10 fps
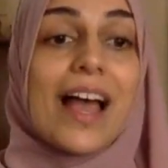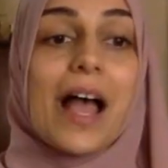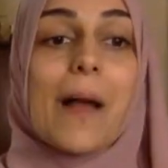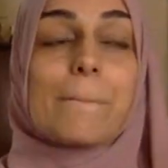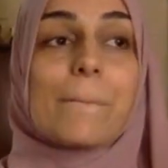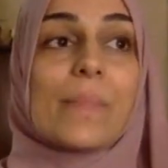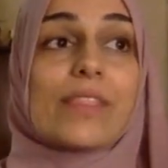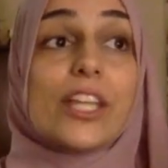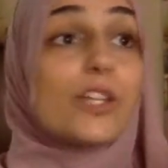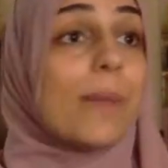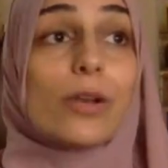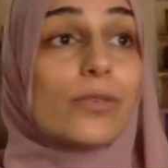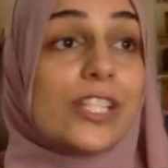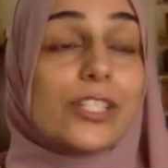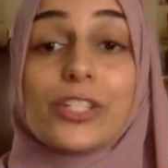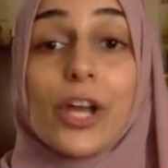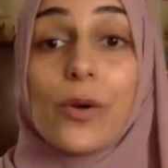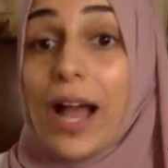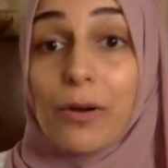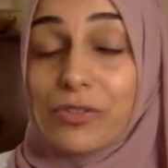then you may not need to
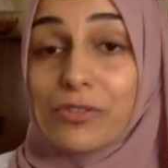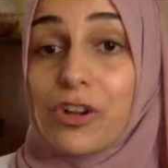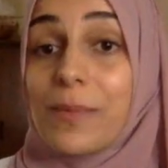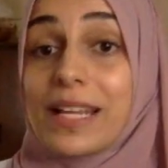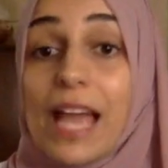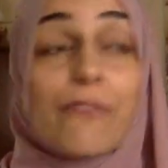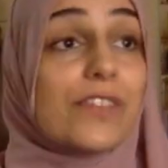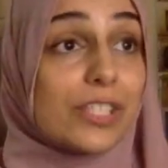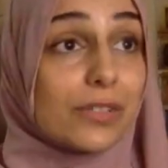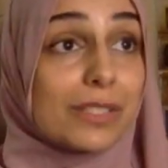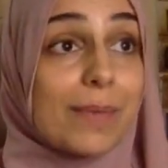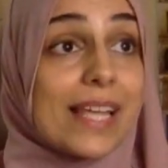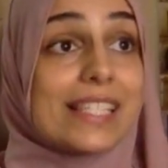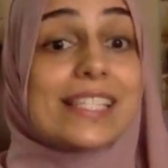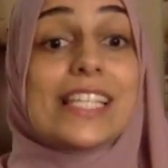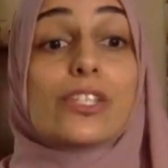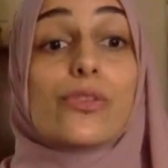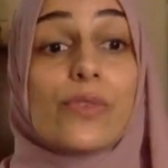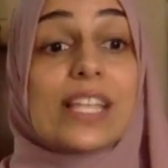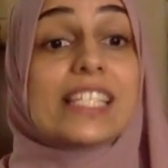go out of the room and get physical space. These
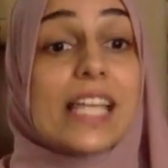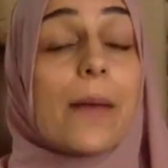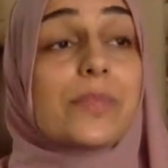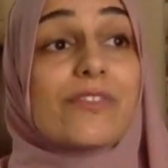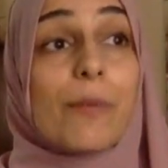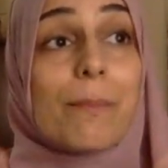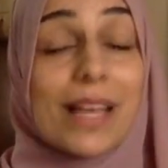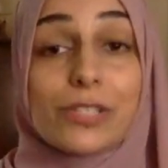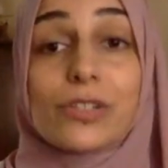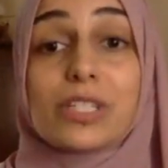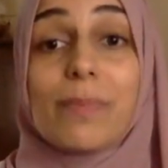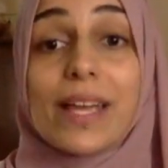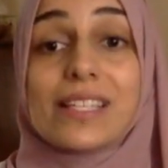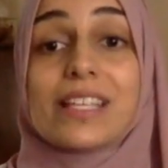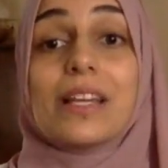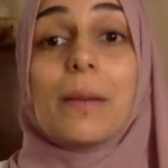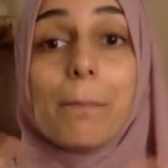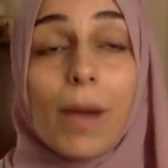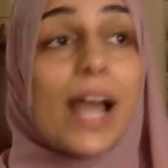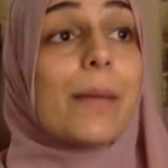3 steps for mental space
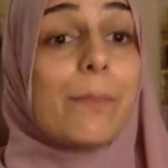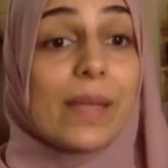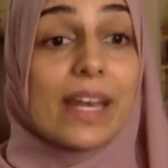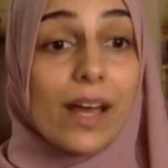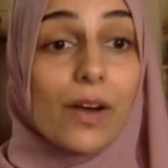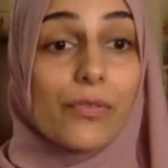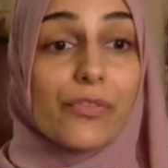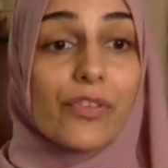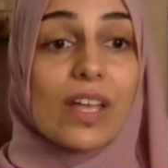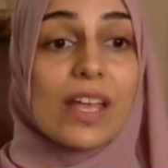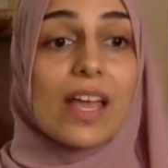might be enough.